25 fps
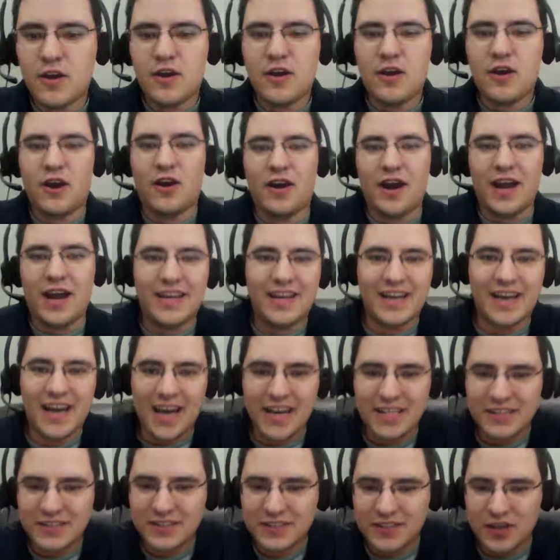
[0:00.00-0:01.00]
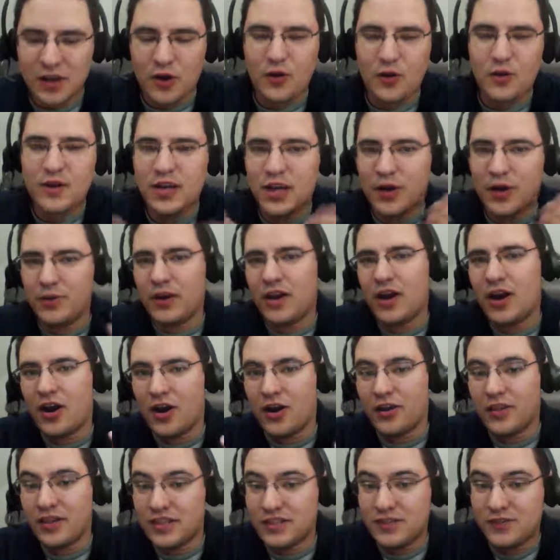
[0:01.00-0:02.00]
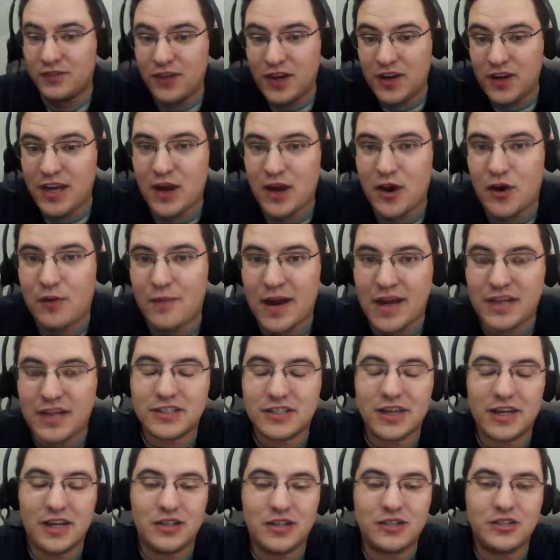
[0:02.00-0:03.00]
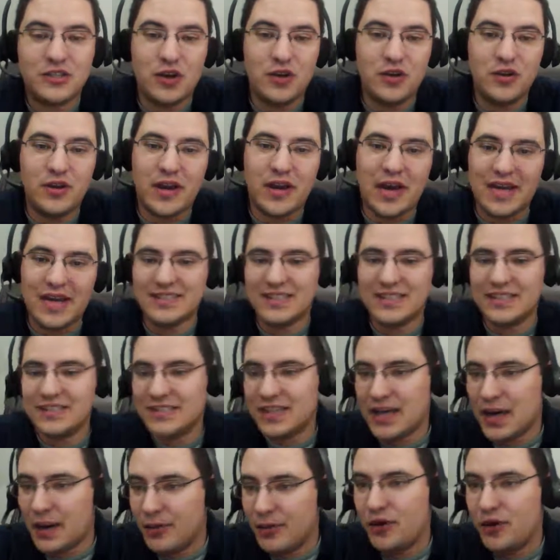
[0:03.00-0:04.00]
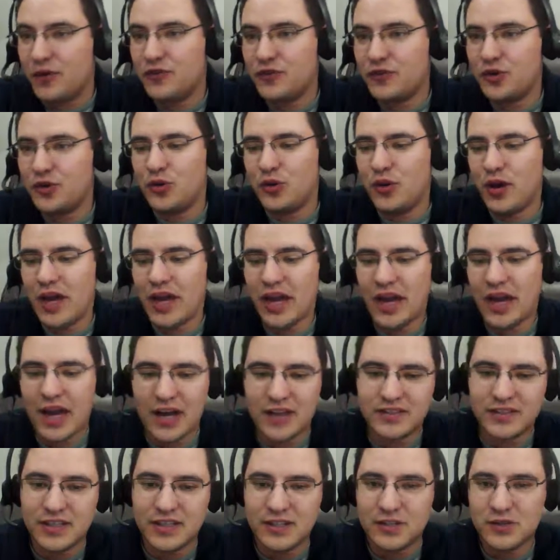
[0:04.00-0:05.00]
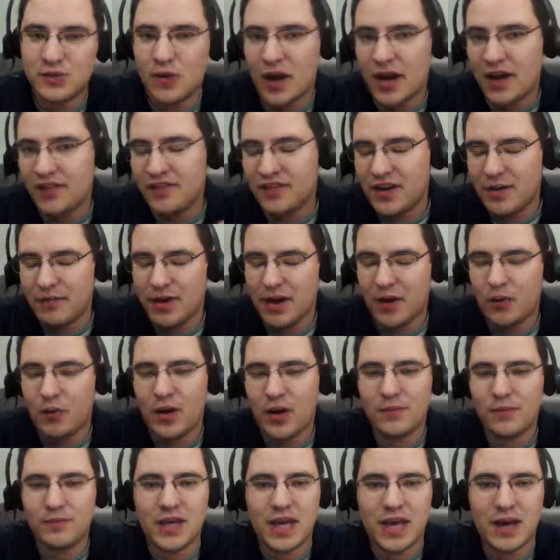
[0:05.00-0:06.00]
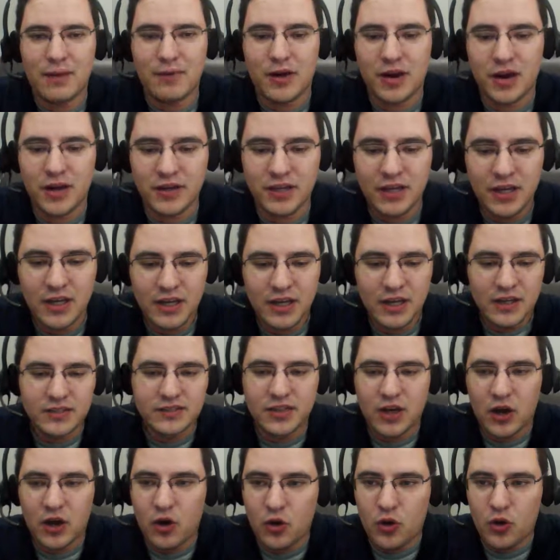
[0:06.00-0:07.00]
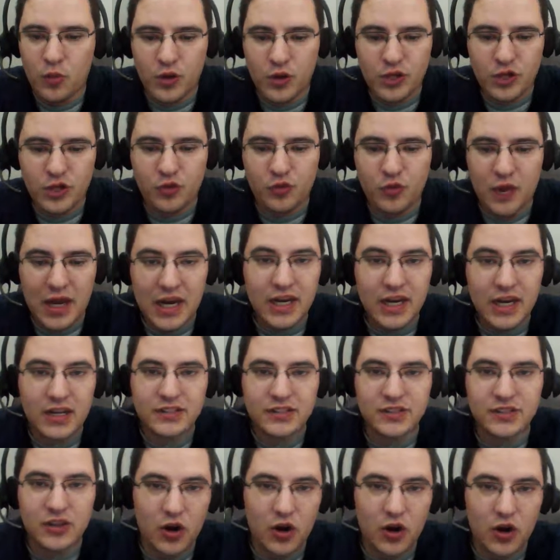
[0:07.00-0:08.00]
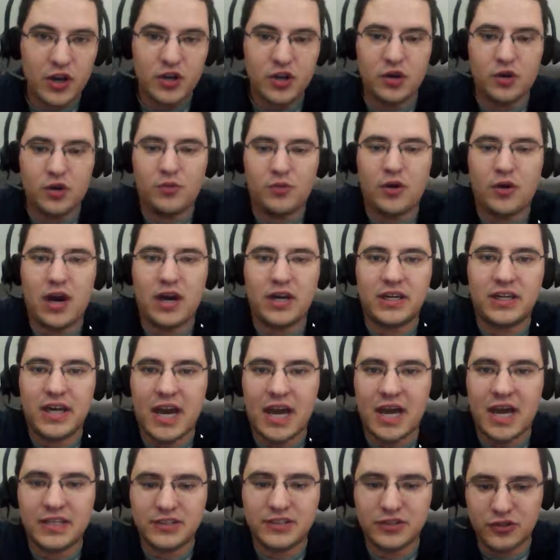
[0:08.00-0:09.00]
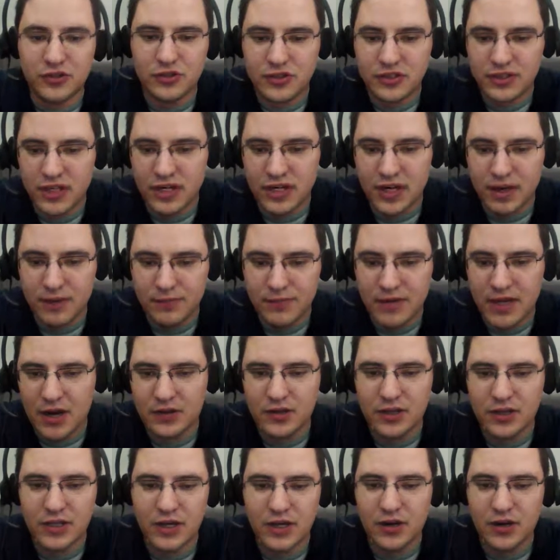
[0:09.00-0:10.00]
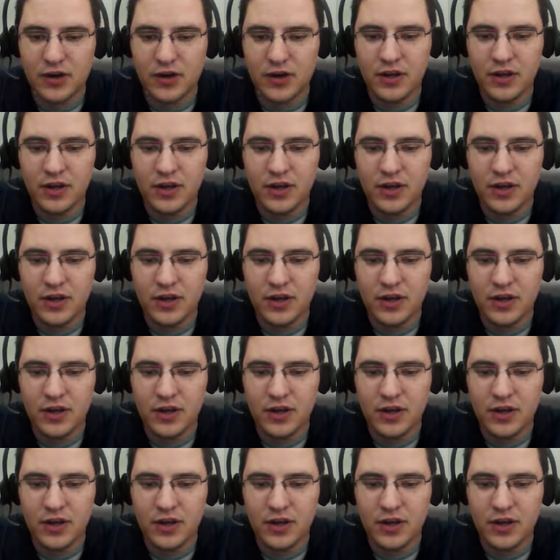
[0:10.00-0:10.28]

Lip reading: All right, guys, so here we are in this video. I'm actually going to show you guys a demo of Google Hangouts. That's why I've got my webcam on. So when you're ready to start your broadcast, you're just going to come down here